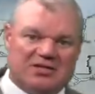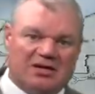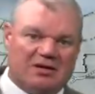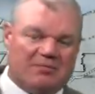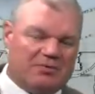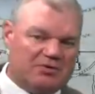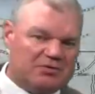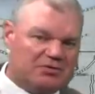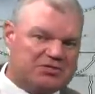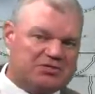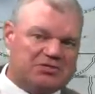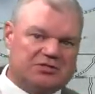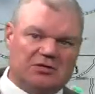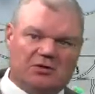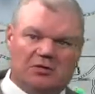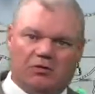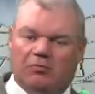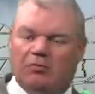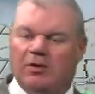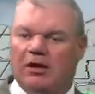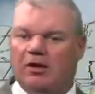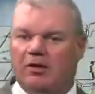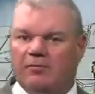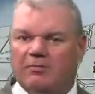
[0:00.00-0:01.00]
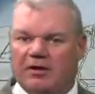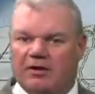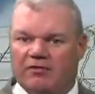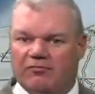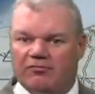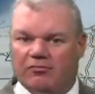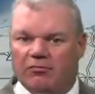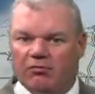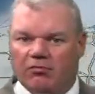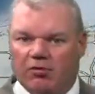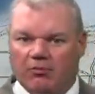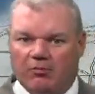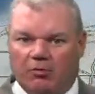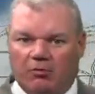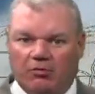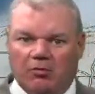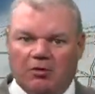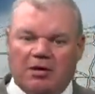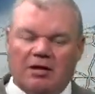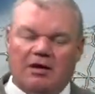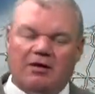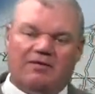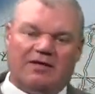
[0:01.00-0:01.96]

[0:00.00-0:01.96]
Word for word: uh, but still well above normal.